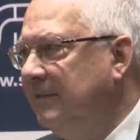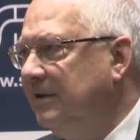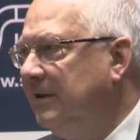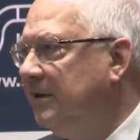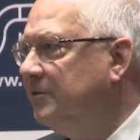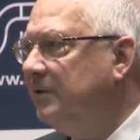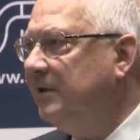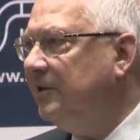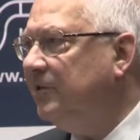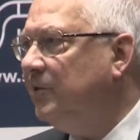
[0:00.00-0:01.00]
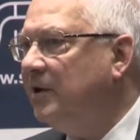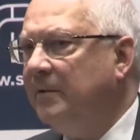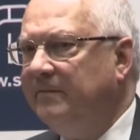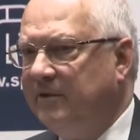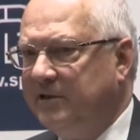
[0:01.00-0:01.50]
Intellectually, it's so
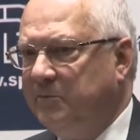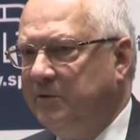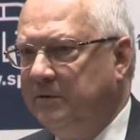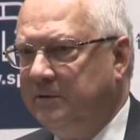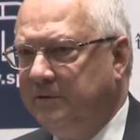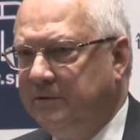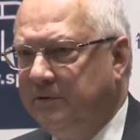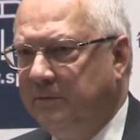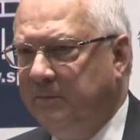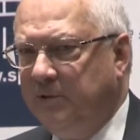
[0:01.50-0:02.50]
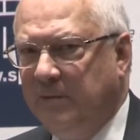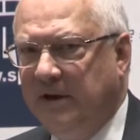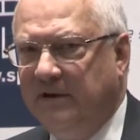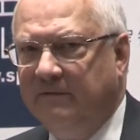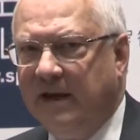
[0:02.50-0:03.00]
comfortable to
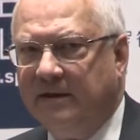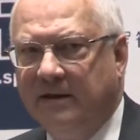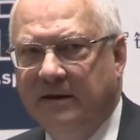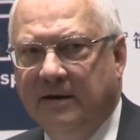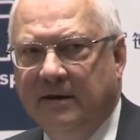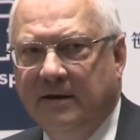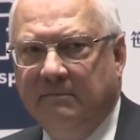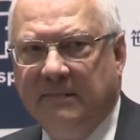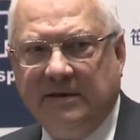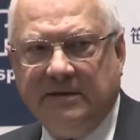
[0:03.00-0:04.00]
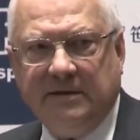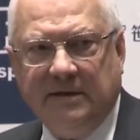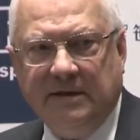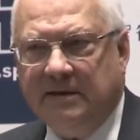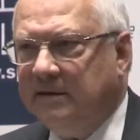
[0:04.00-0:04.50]
believe that. But
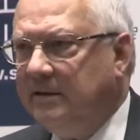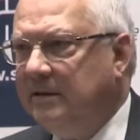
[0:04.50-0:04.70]
it